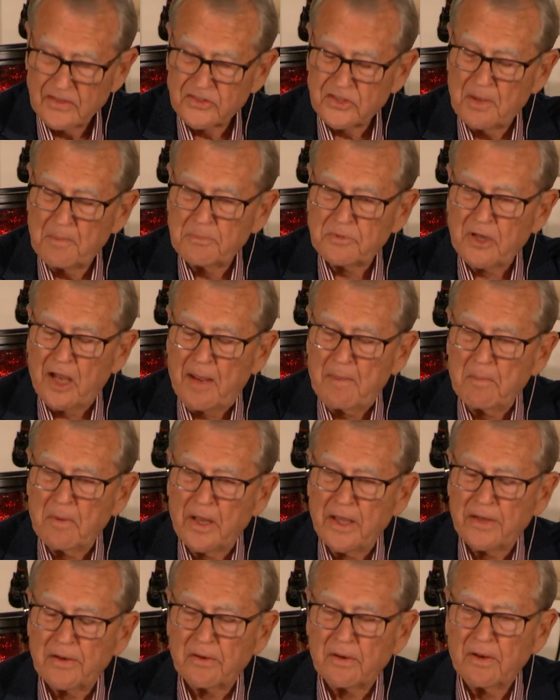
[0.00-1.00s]

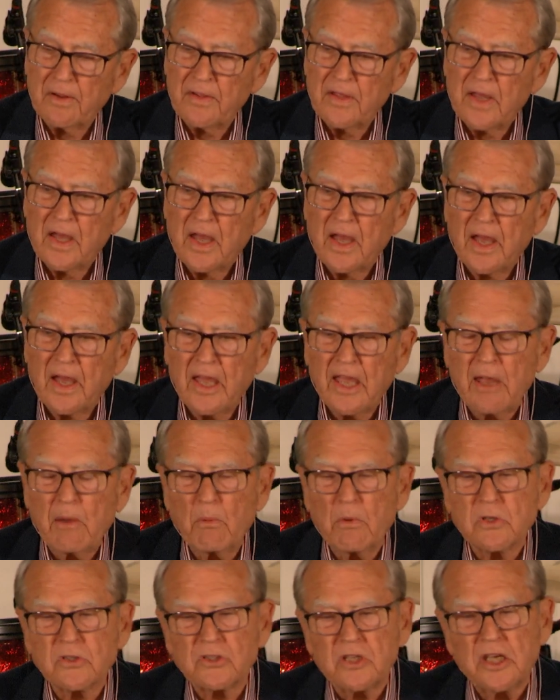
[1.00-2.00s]
Sometime later,
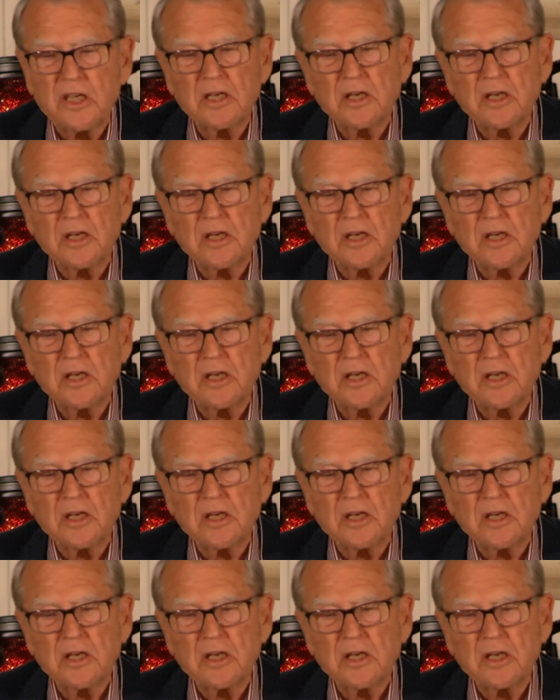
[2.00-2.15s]
he was